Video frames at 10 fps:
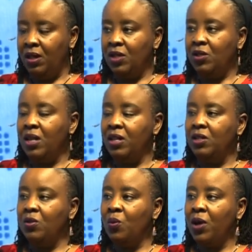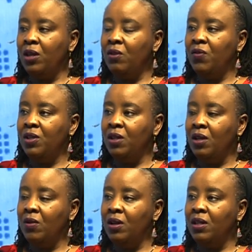So that is why your
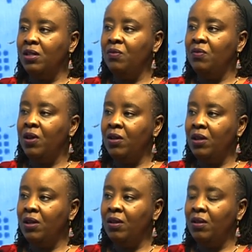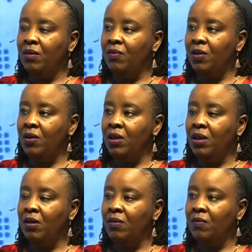veterinarian is very, very
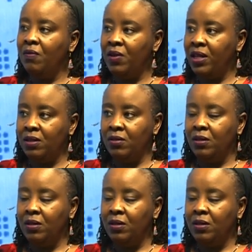vital